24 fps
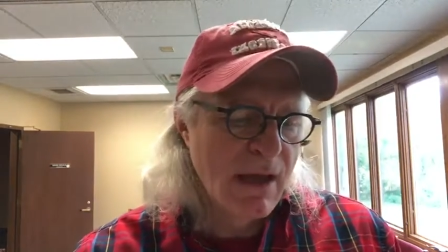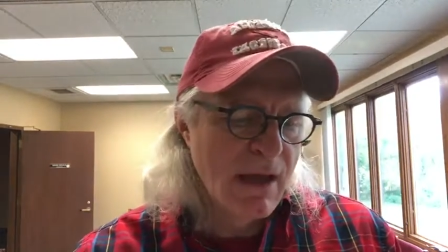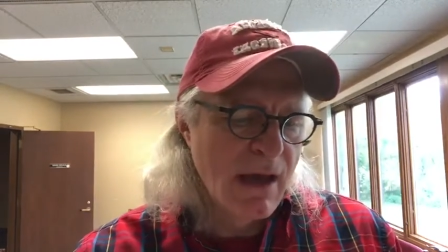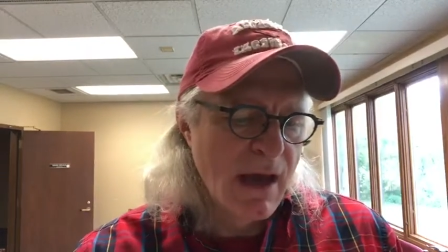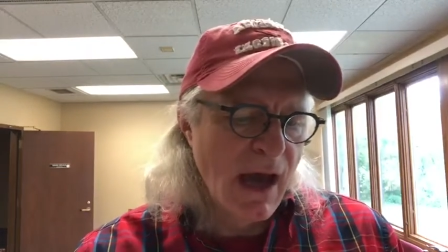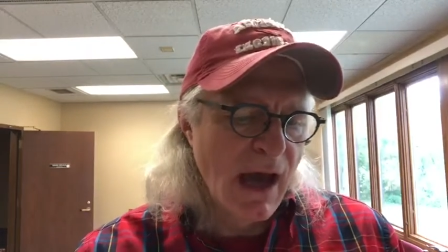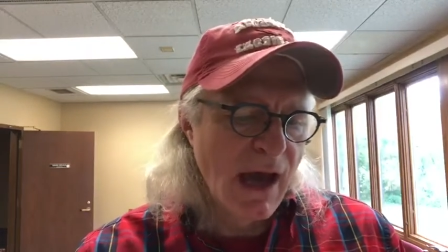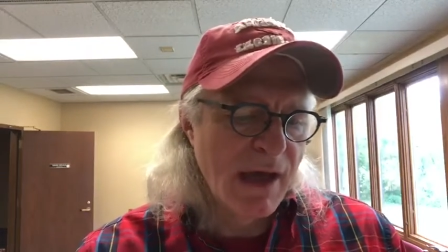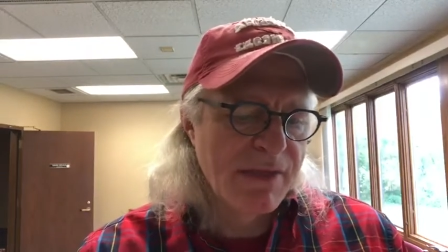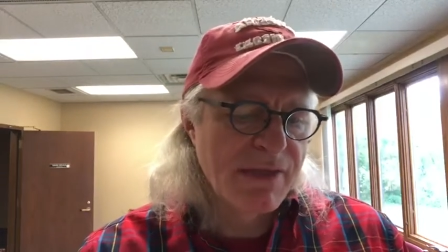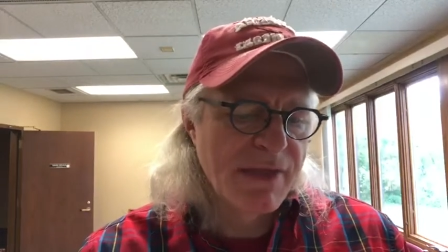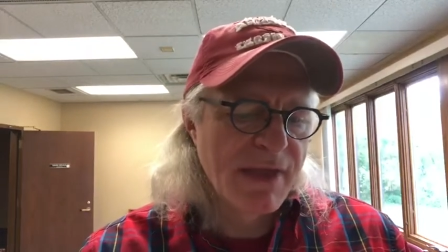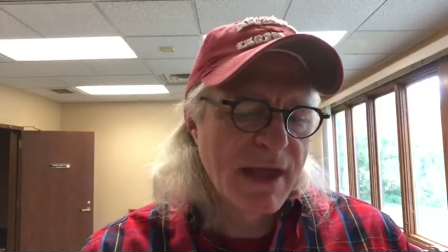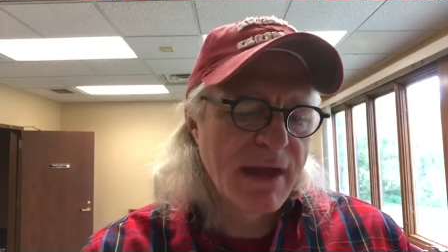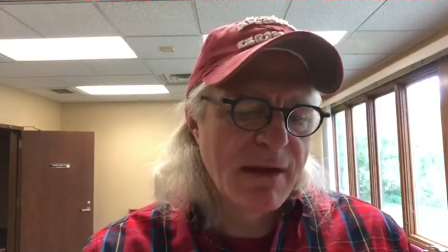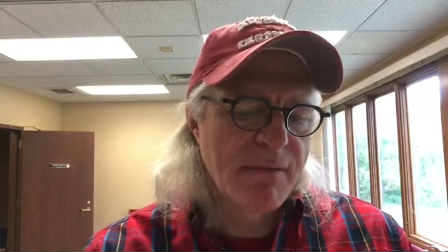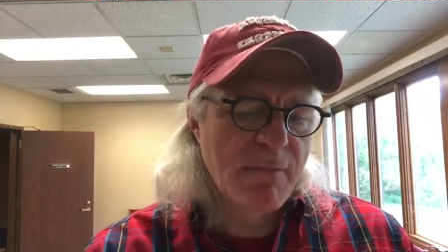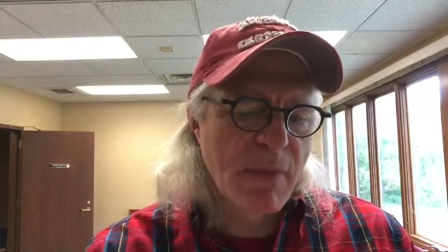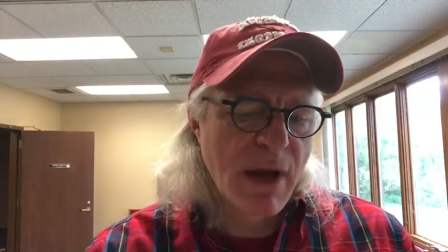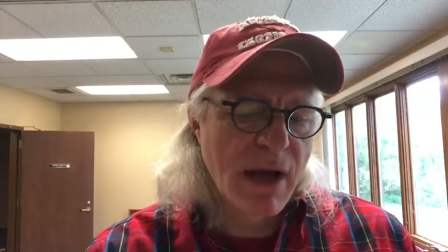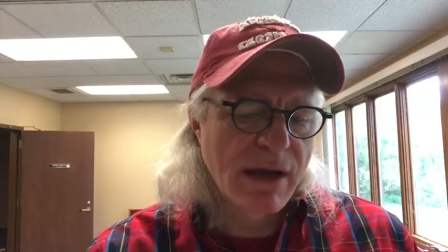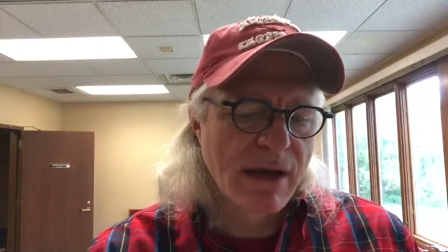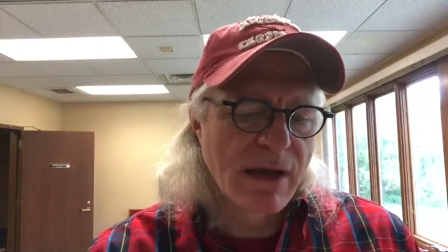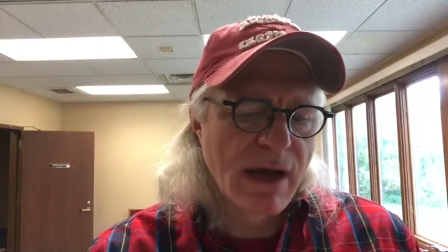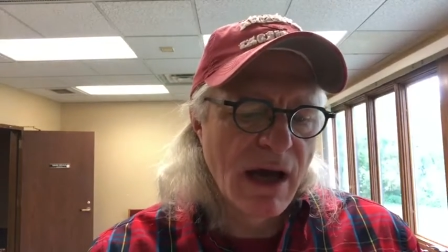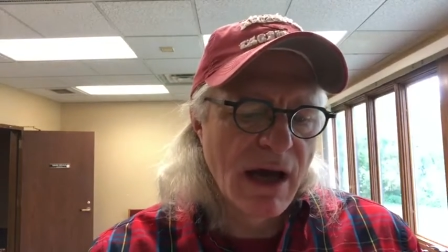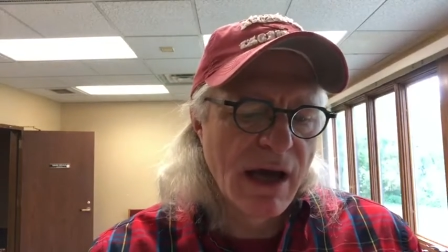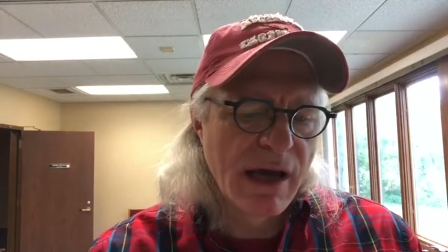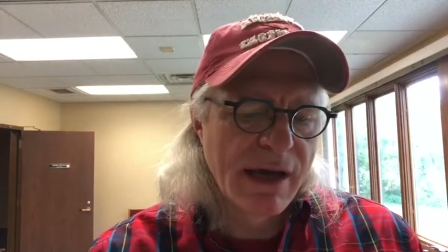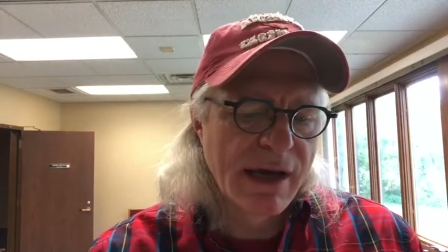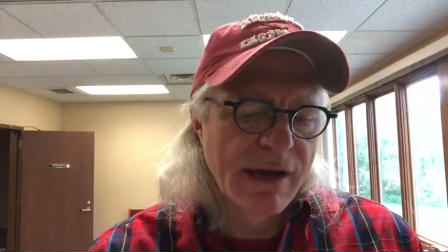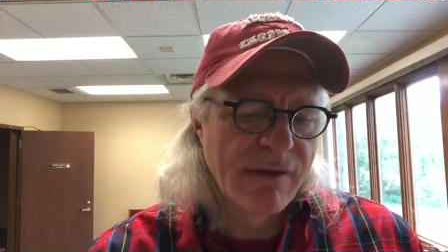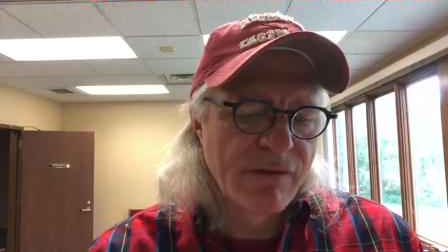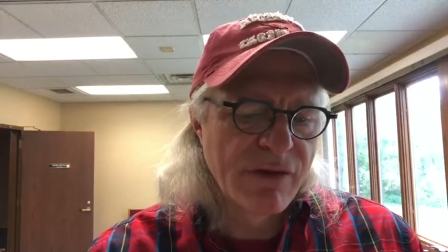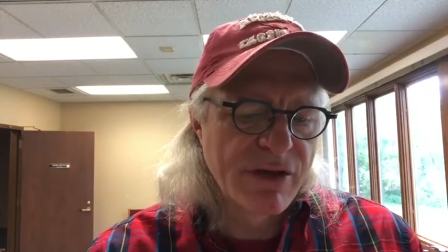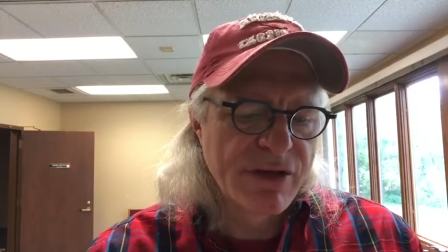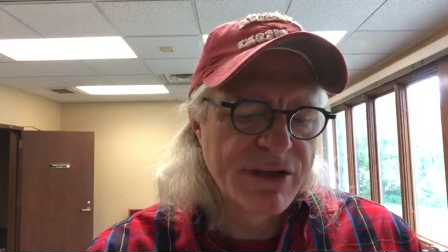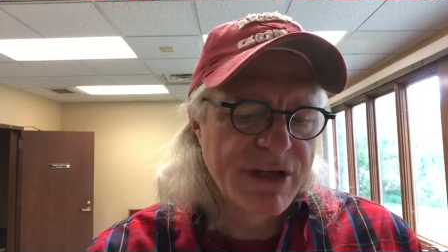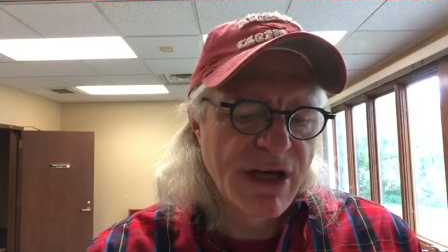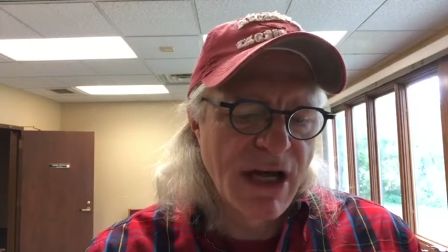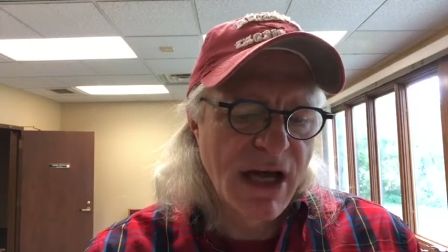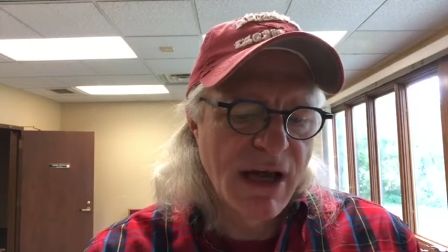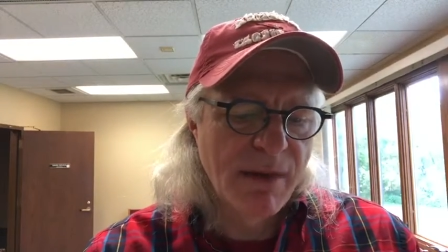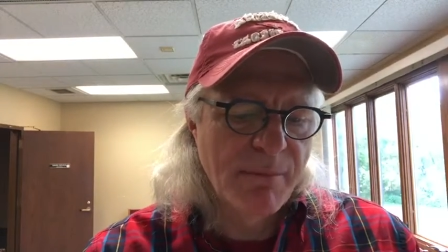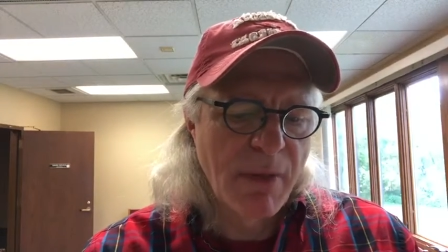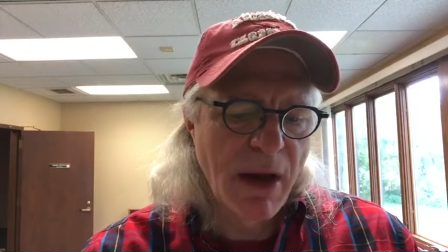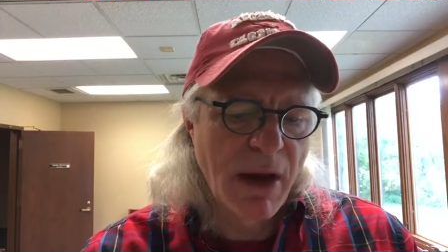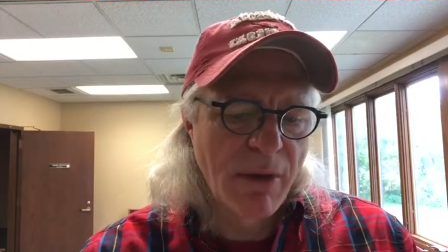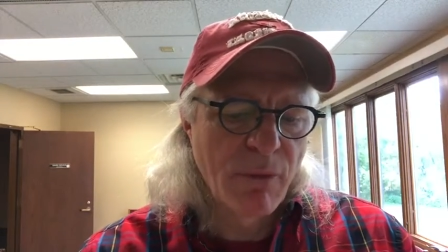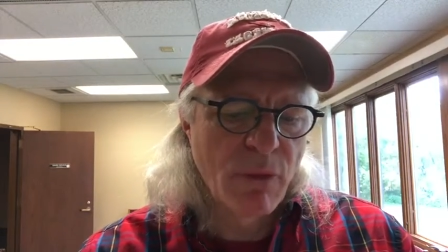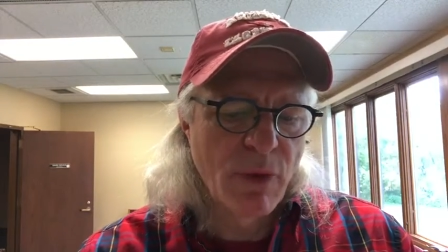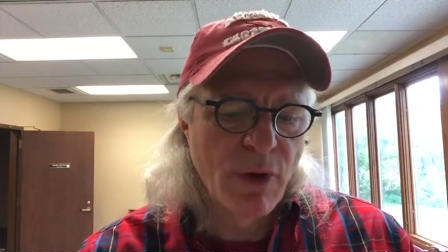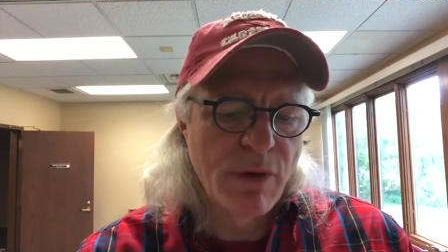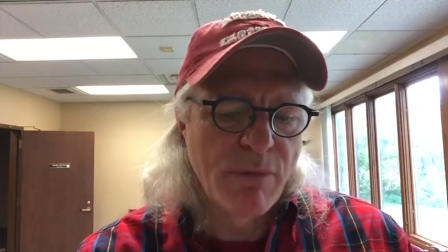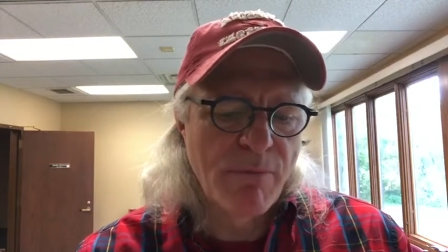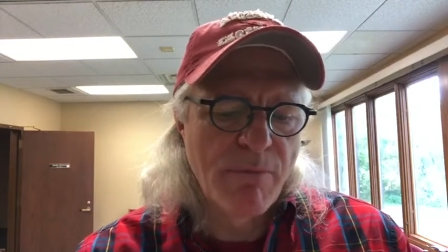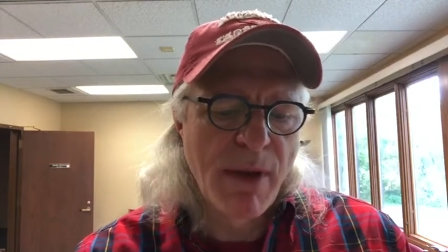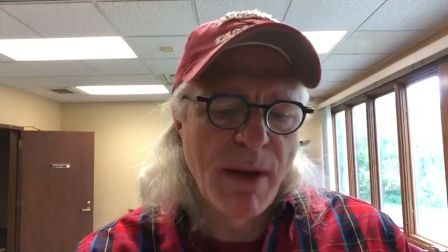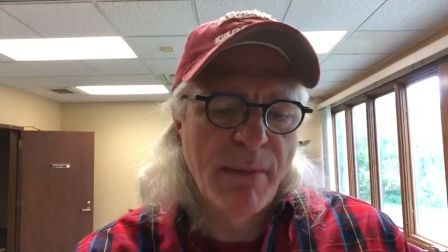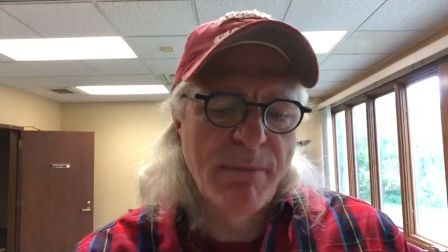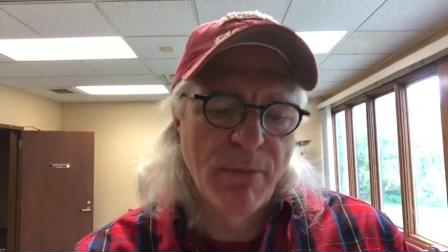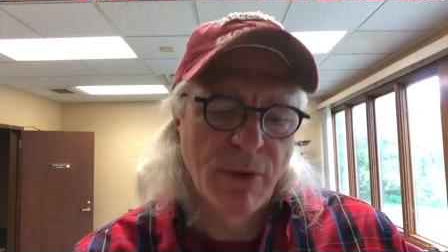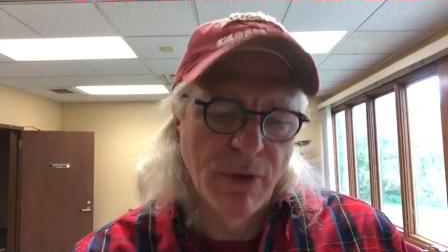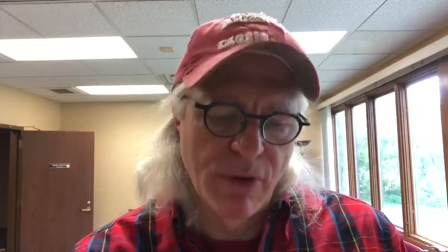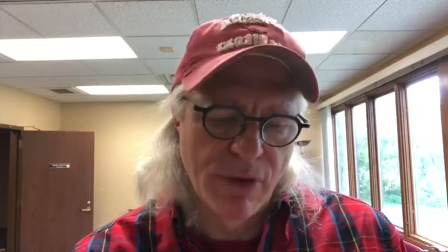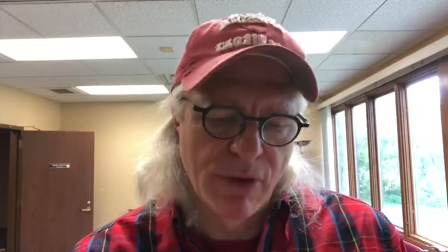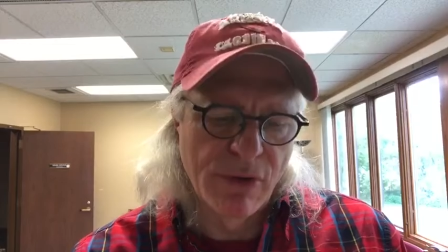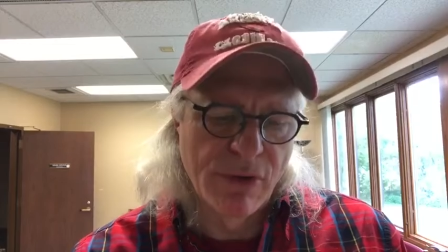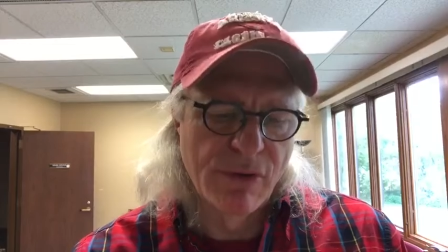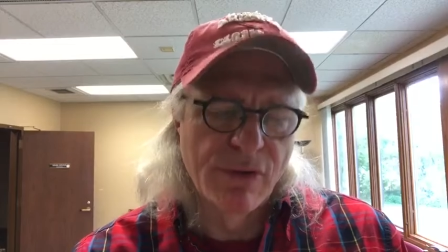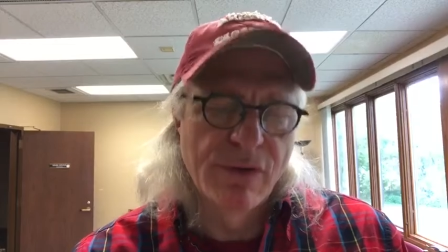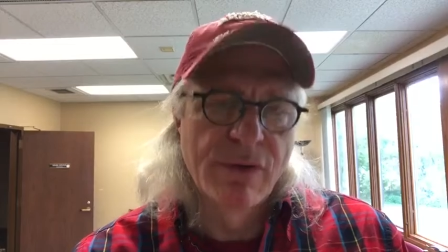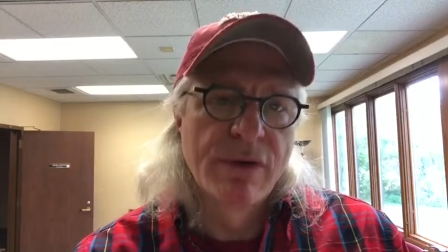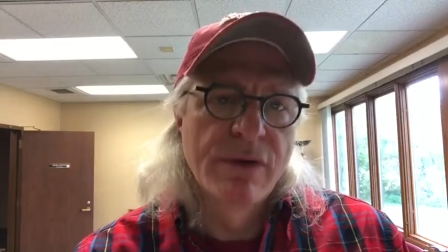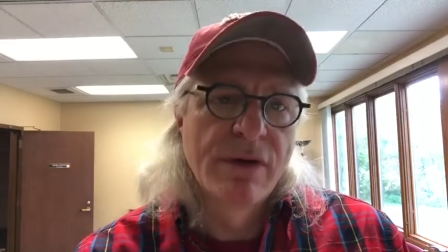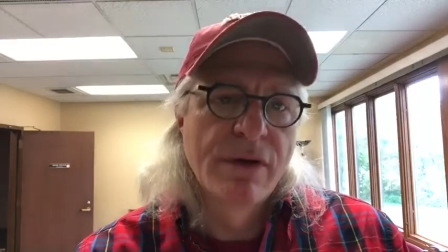I thank my God every time I remember you,